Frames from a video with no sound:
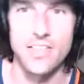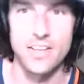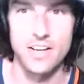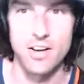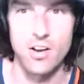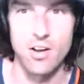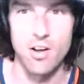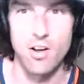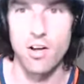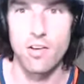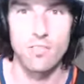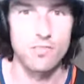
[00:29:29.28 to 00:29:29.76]

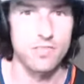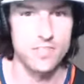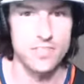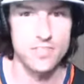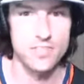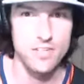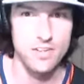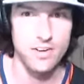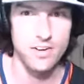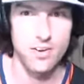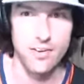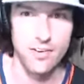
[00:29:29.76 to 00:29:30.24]
golf
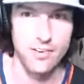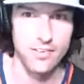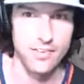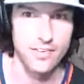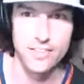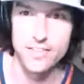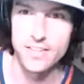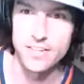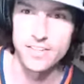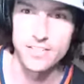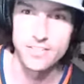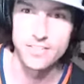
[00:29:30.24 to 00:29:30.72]
is
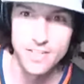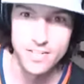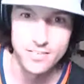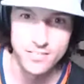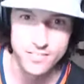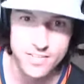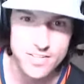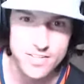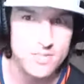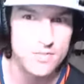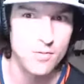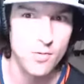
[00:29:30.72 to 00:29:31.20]
harder than at
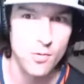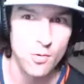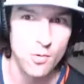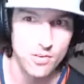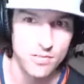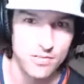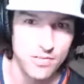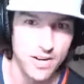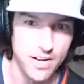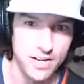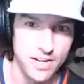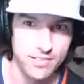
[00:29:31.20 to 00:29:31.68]
least 4
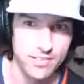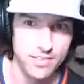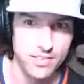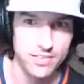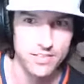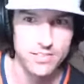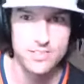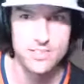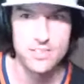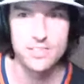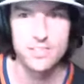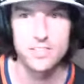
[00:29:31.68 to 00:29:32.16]
or 5 of those.